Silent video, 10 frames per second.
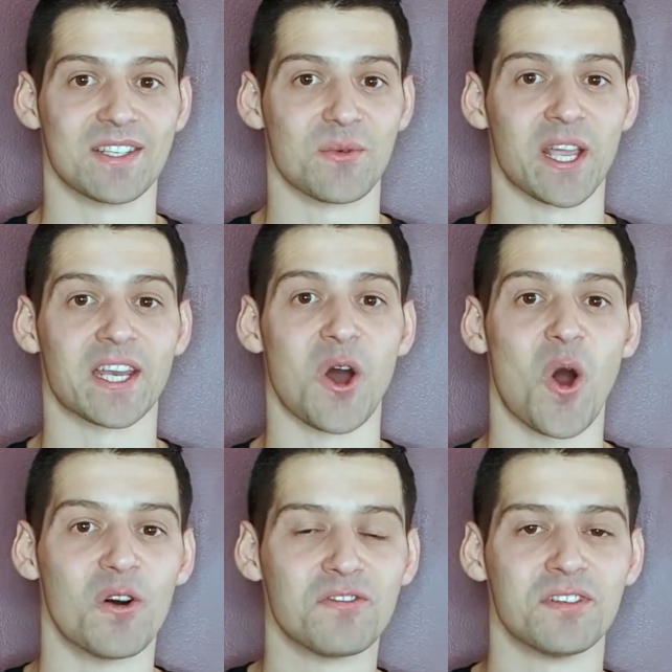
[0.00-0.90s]
we can
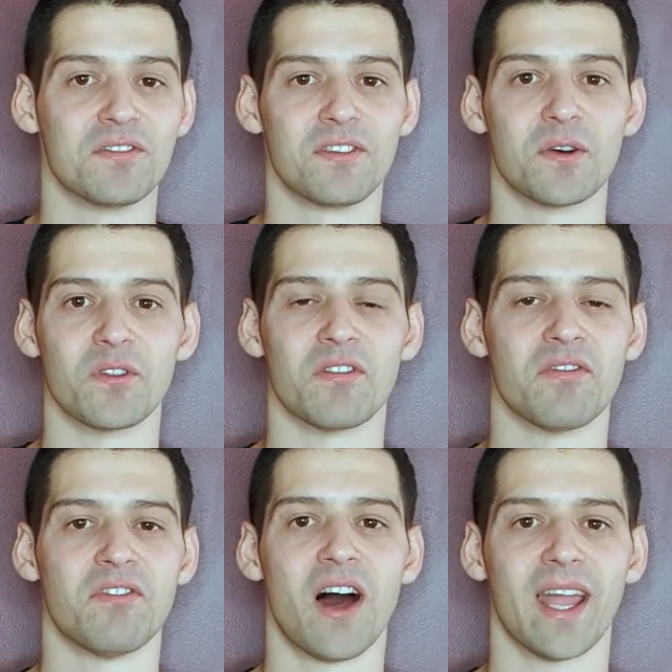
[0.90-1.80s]
often feel the
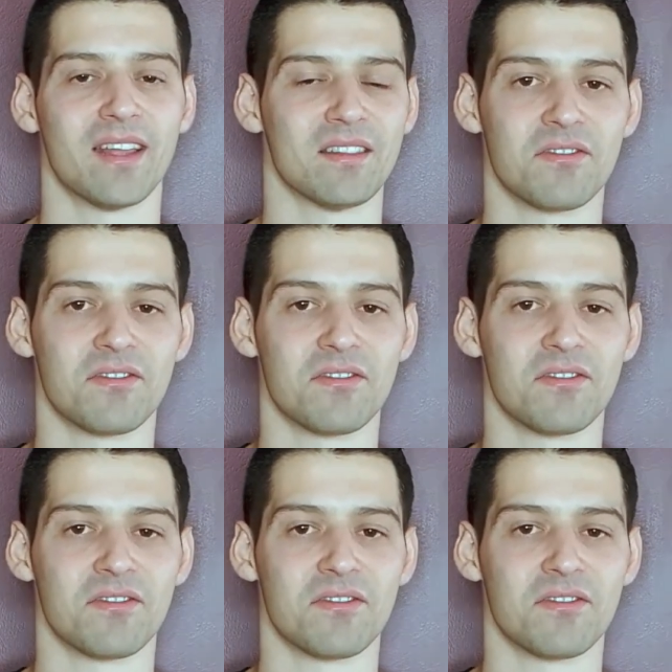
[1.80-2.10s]
fight and the